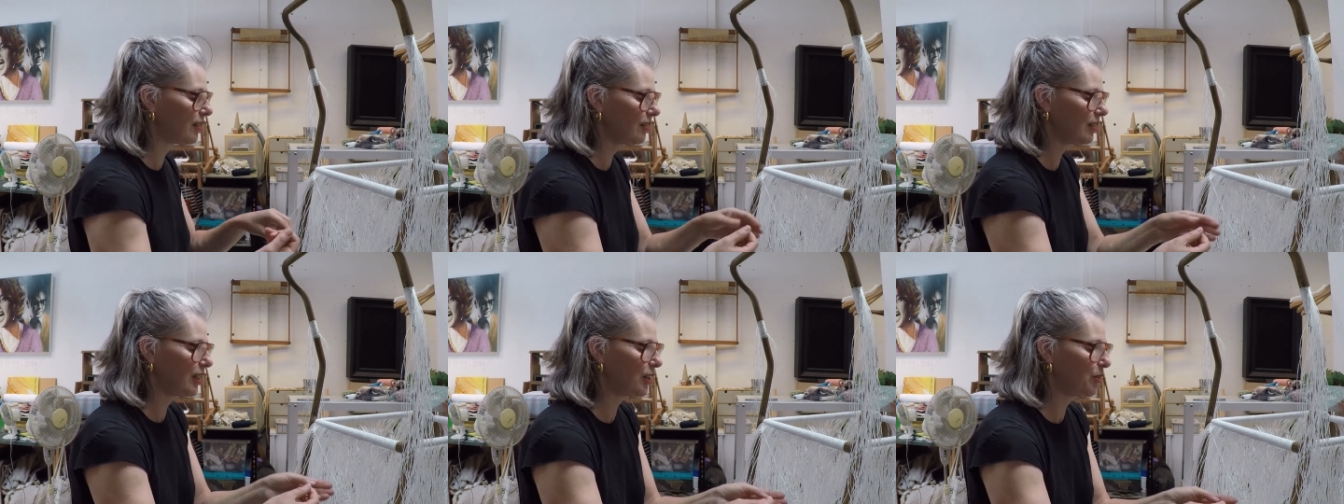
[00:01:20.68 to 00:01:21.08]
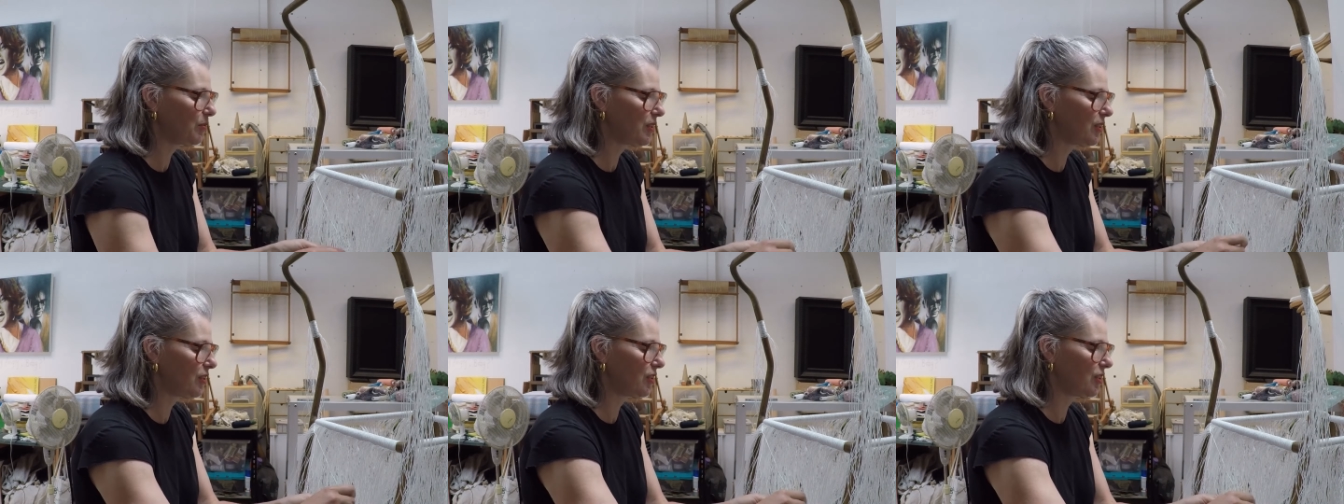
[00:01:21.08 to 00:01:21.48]
it
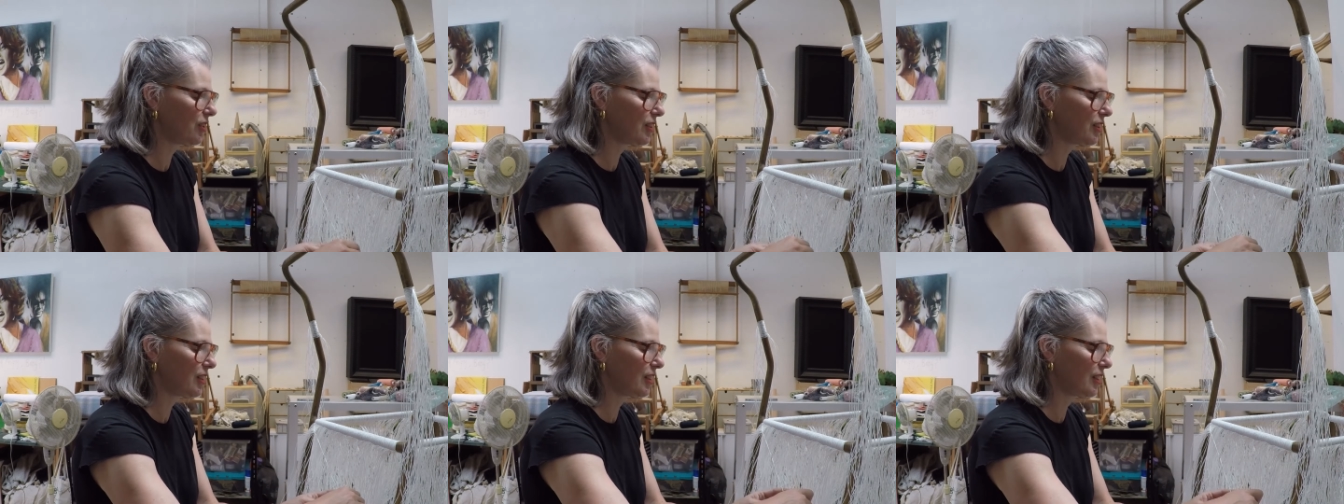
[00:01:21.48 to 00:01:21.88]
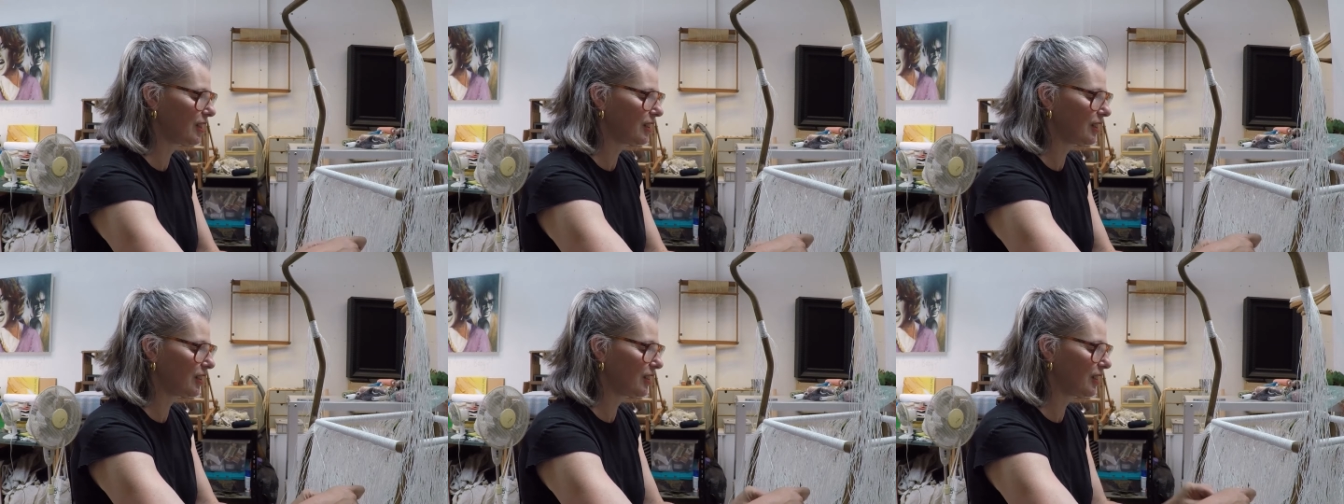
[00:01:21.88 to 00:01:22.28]
was just,
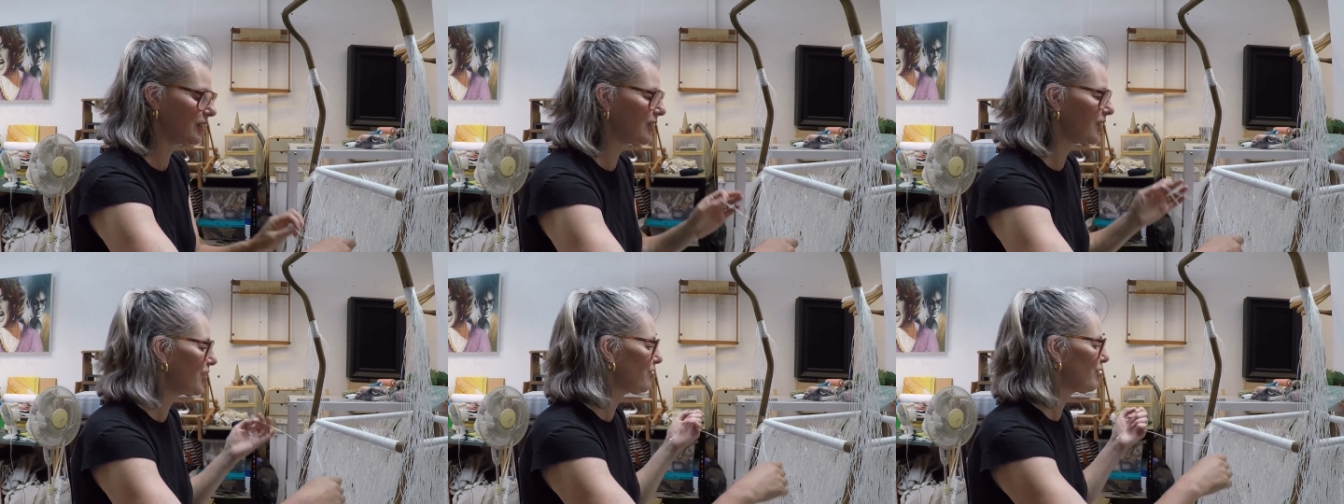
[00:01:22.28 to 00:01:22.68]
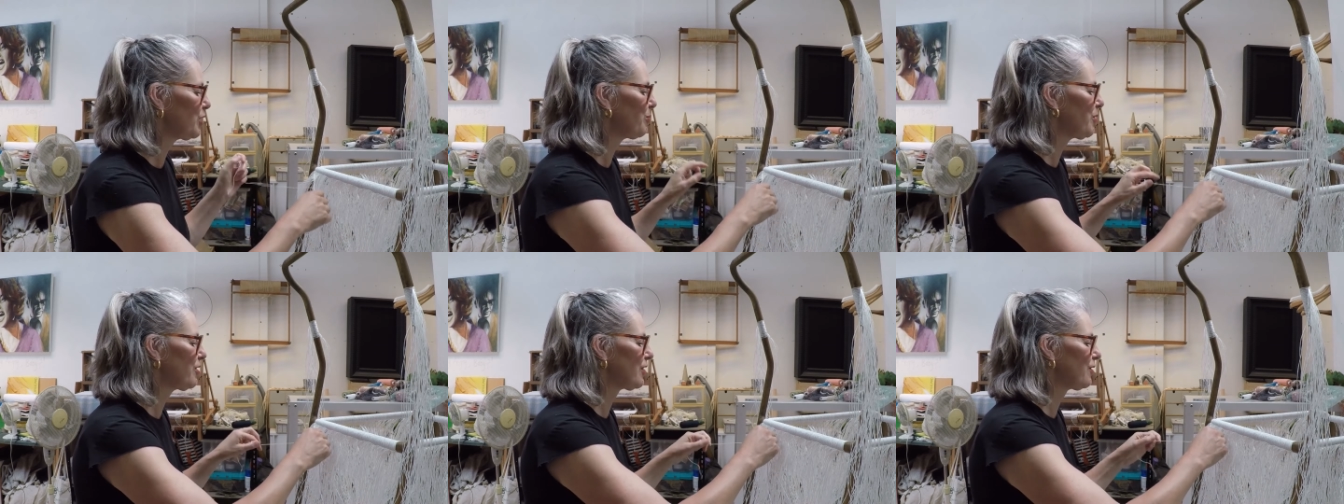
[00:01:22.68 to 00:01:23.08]
I don't know, I
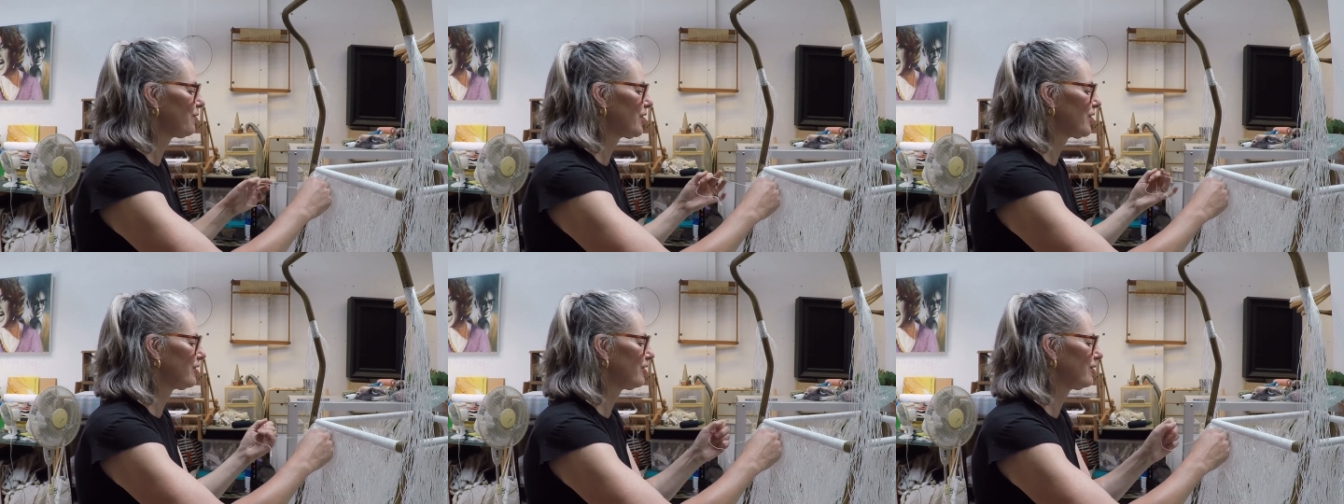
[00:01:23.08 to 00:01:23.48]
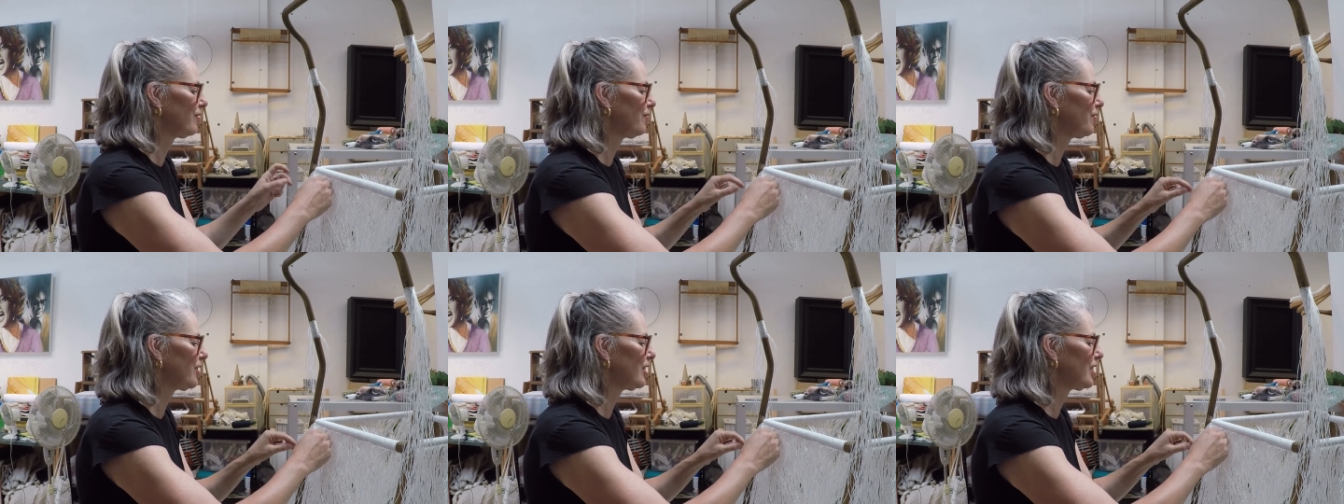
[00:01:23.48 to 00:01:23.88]
suppose I feel
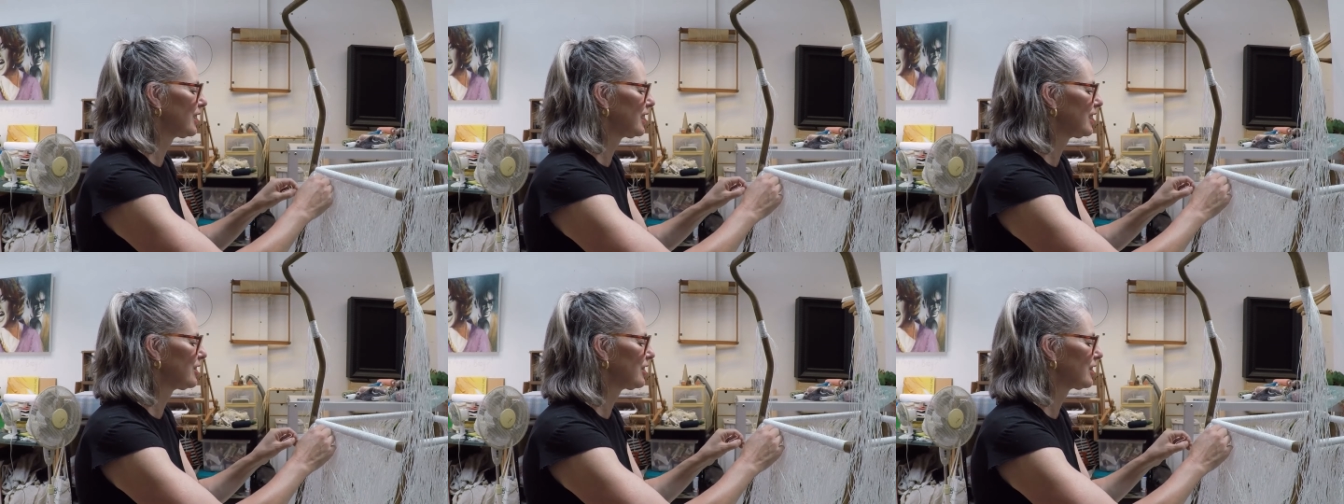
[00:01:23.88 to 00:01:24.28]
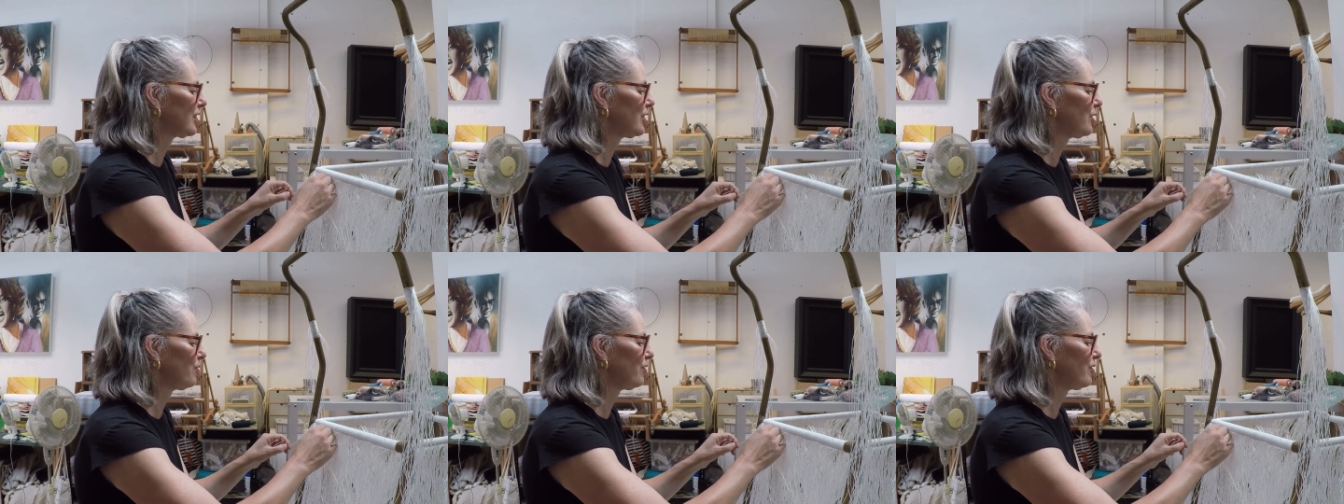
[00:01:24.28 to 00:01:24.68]
like it's
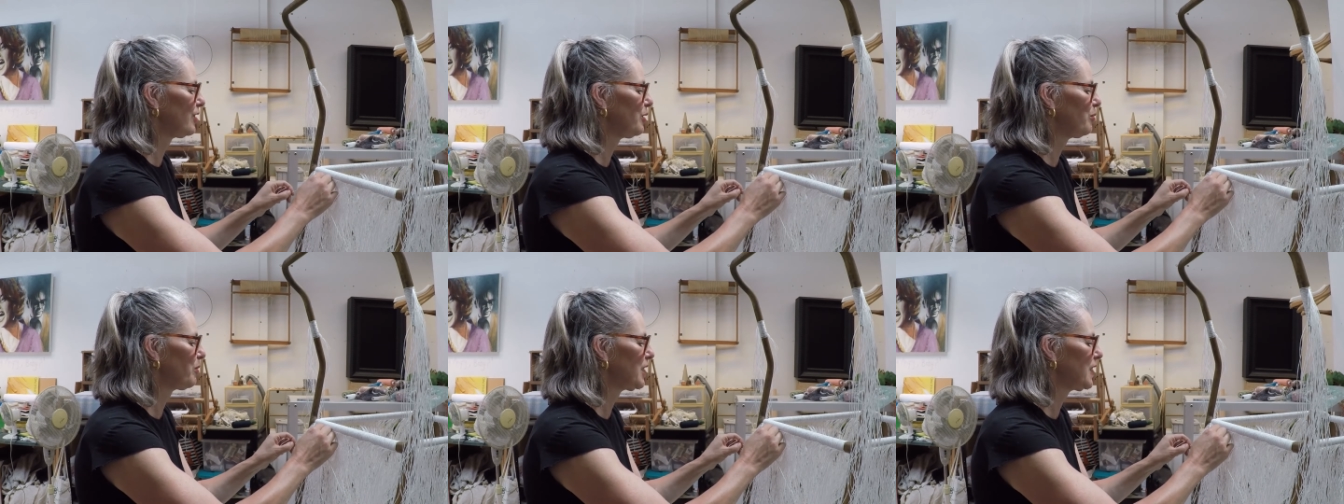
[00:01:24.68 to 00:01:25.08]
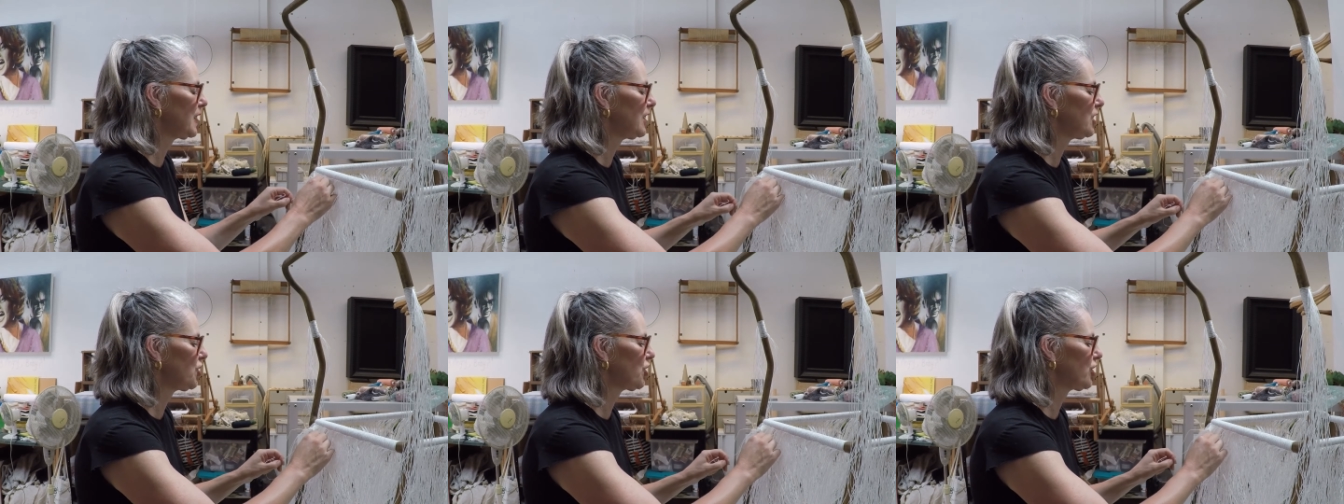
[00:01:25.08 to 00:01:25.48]
kind of in my
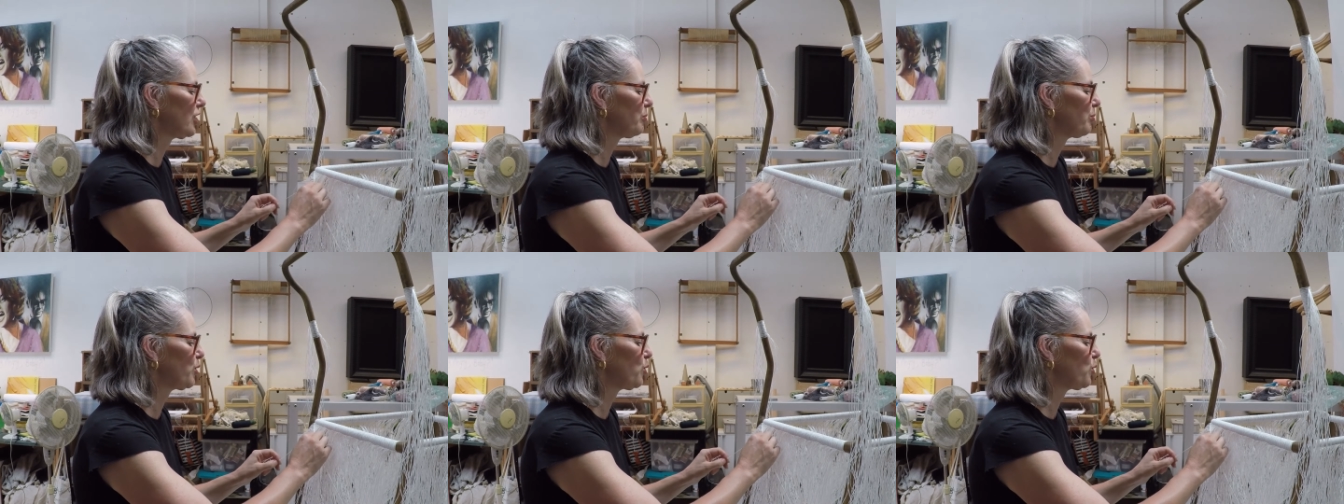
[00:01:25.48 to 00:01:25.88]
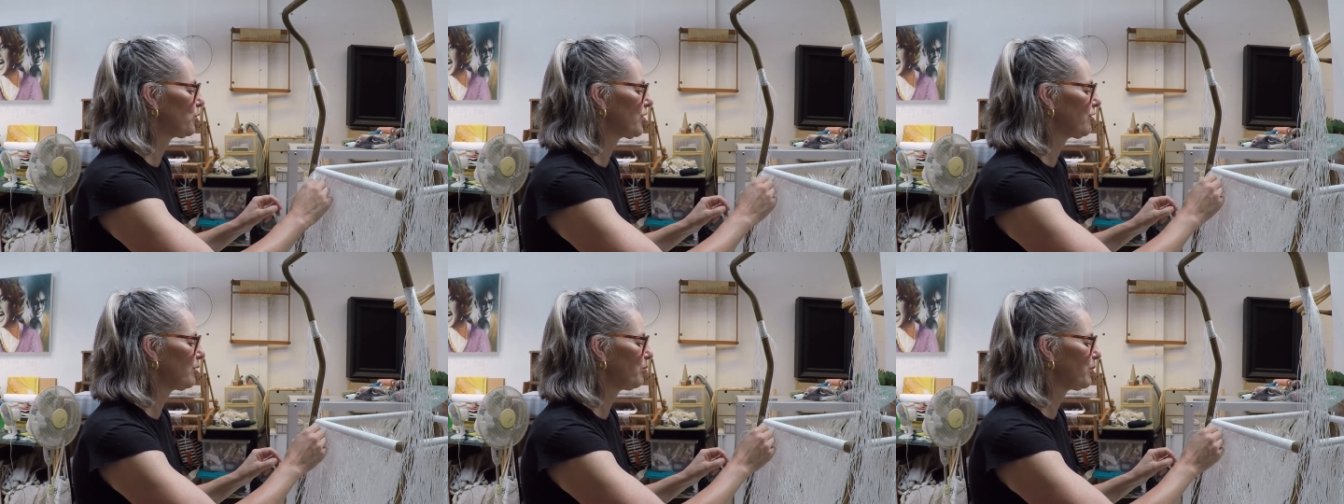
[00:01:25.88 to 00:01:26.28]
nature, but
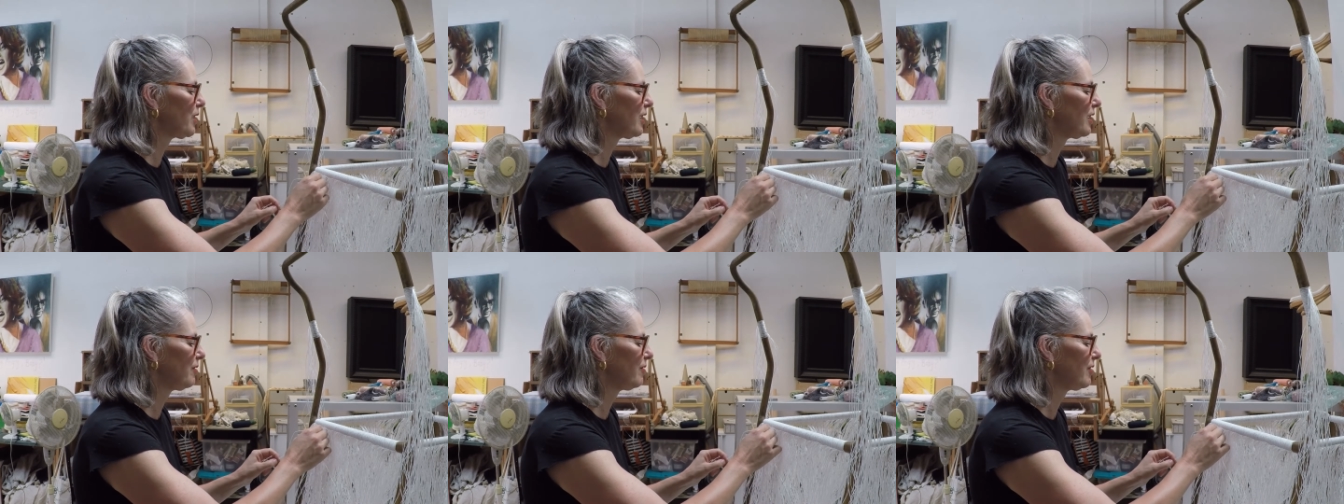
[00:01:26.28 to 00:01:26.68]
also in my